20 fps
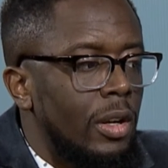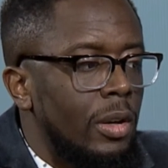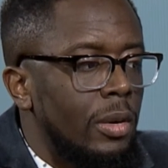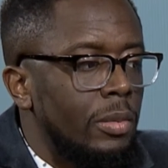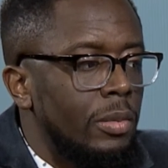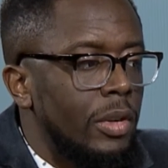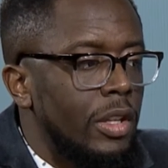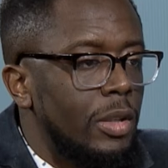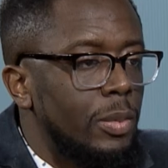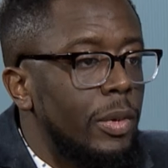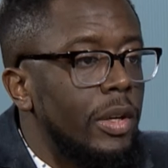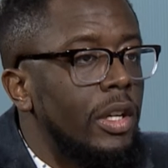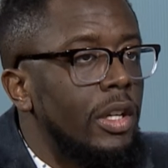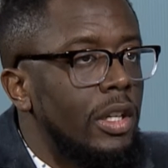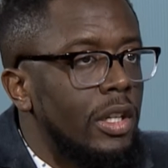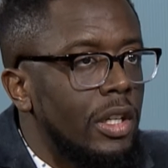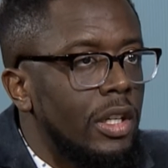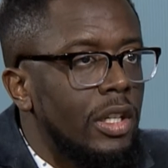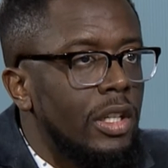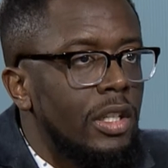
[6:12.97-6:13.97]
it's been
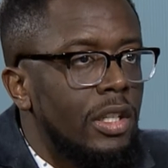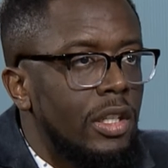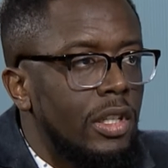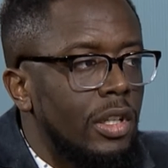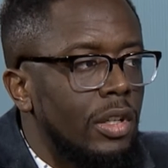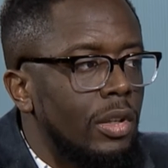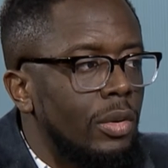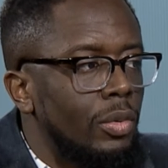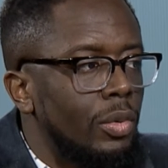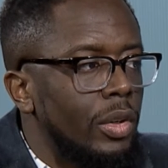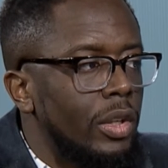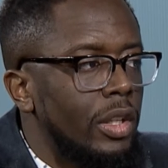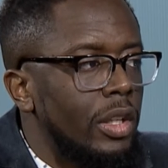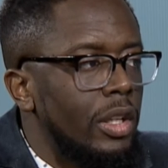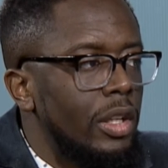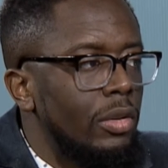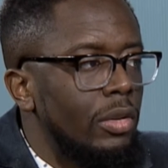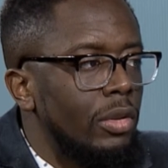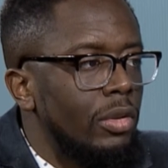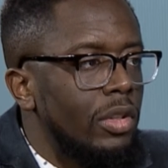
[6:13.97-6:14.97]
good to
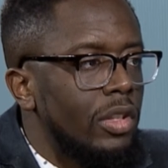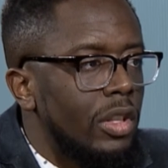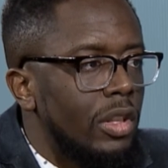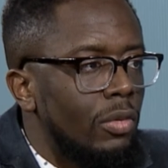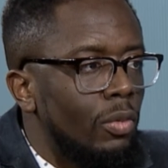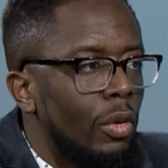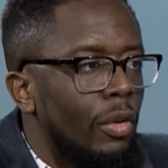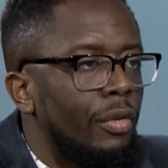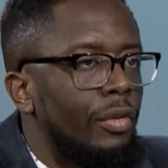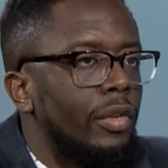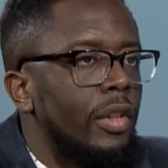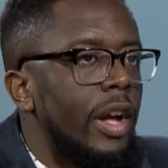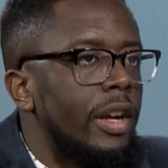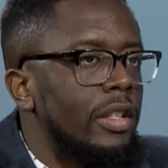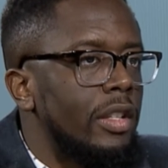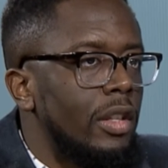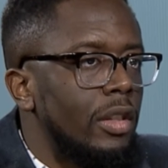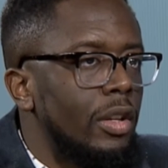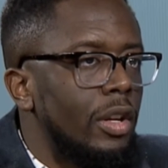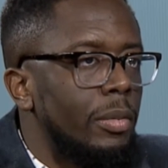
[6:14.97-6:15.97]
really
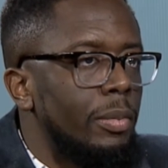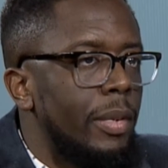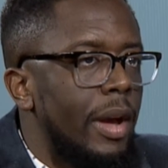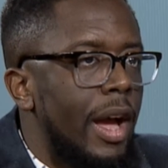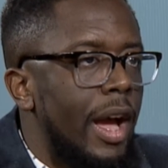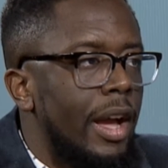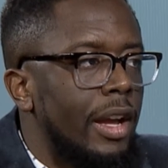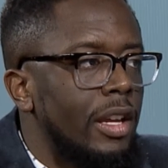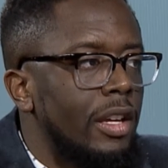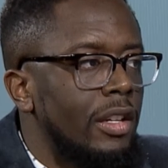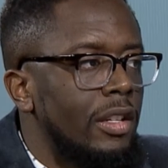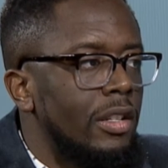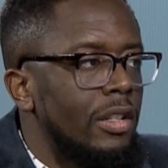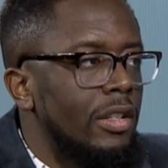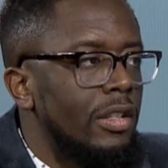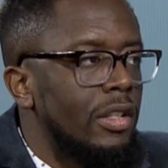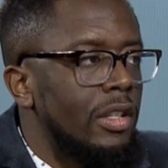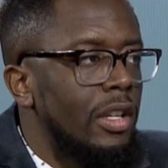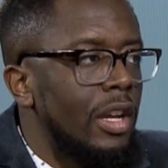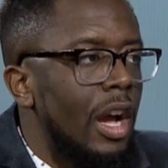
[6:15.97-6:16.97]
reflect and look back and
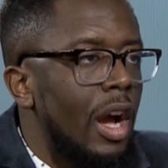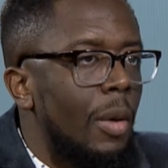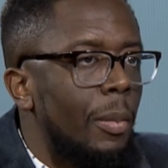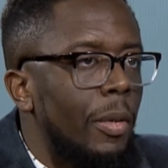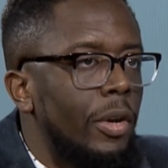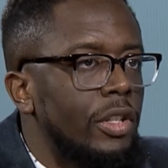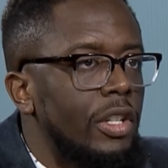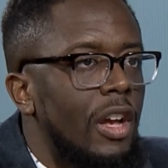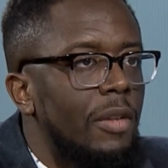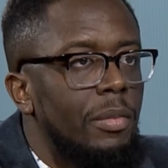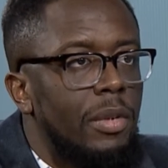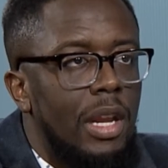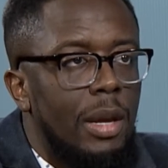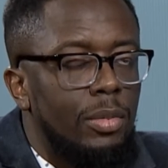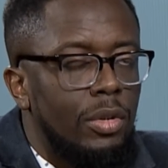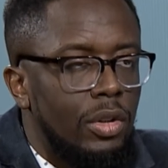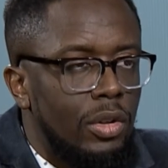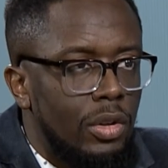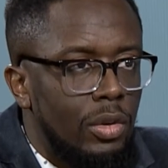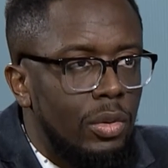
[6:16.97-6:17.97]
see how much I've been
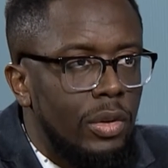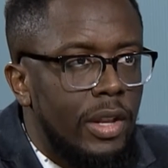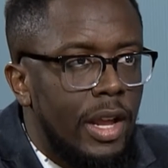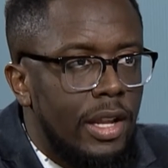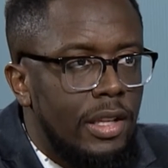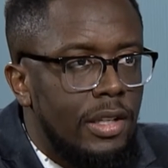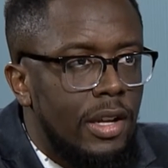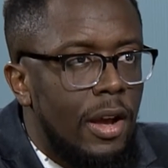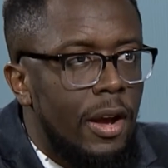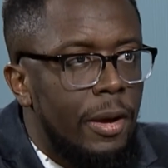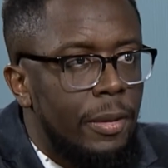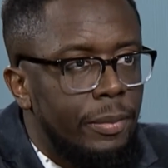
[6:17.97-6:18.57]
able to do in that time.